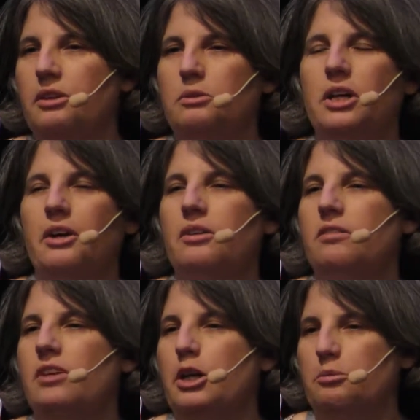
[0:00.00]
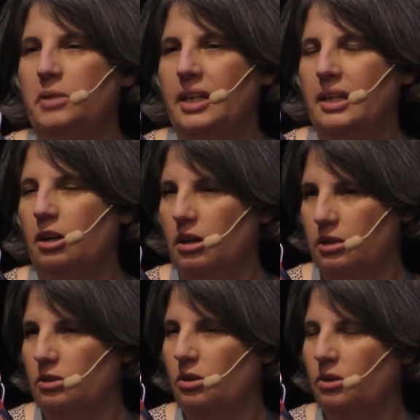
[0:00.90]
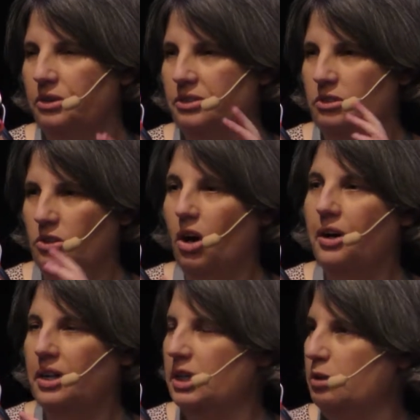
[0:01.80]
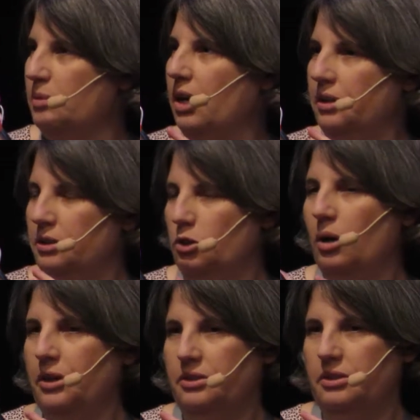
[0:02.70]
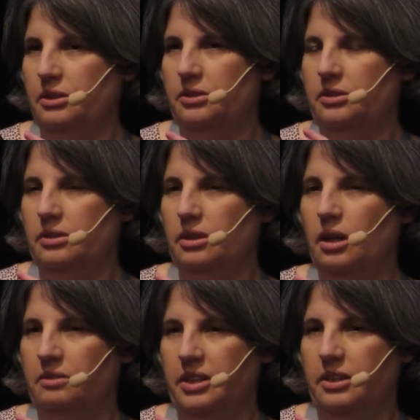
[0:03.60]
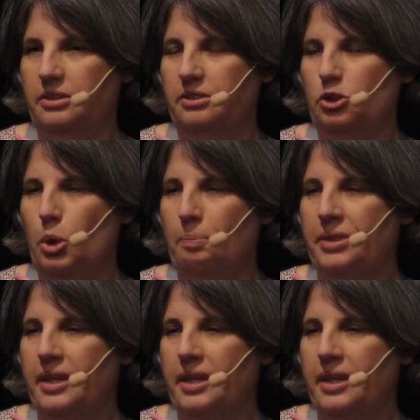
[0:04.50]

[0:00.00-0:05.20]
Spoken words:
you will actually find many articles talking about the nuances of this.